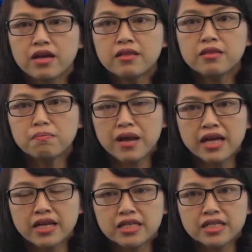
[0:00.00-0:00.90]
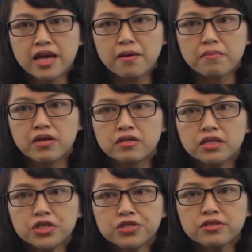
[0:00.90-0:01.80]
In the planning step,
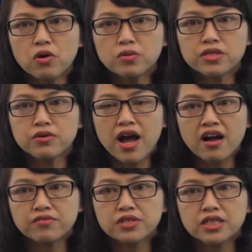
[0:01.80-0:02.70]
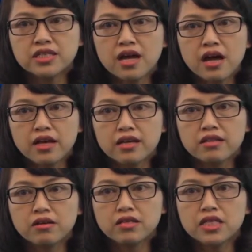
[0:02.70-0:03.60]
teachers also have to decide
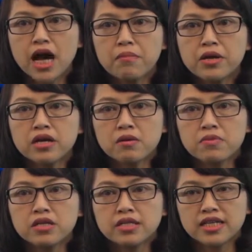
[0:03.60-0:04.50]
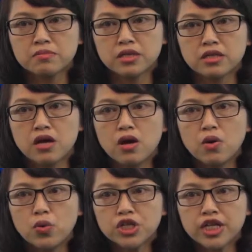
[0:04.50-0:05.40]
the timing of the assessment,
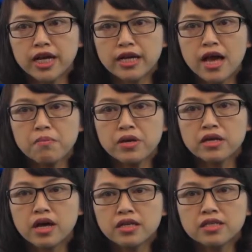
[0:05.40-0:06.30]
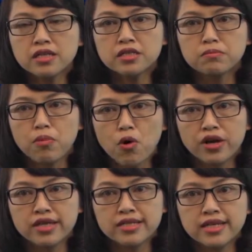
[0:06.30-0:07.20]
which can happen at certain
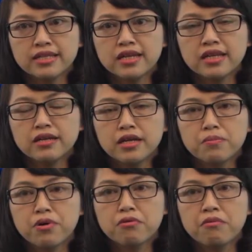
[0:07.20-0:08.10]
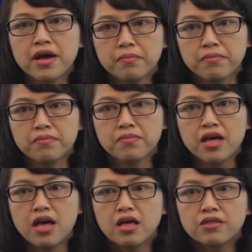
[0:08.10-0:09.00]
points in the learning program.
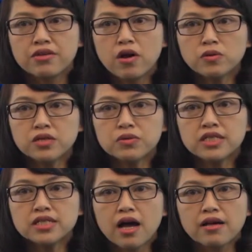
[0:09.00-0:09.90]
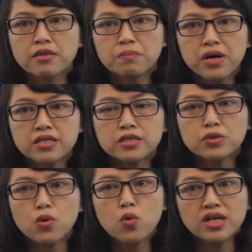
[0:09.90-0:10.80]
They also decide the person
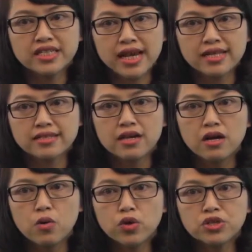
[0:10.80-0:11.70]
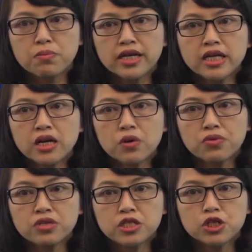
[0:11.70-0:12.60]
who assess, which may
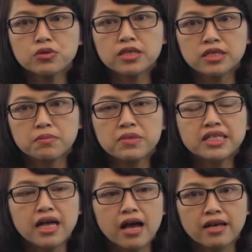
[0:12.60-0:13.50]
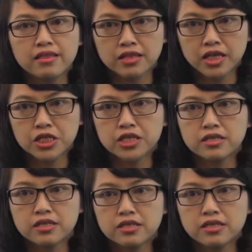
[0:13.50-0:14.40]
include the students beside the
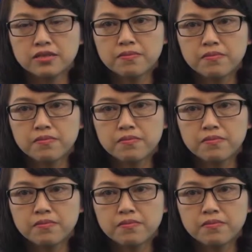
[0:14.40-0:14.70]
teachers.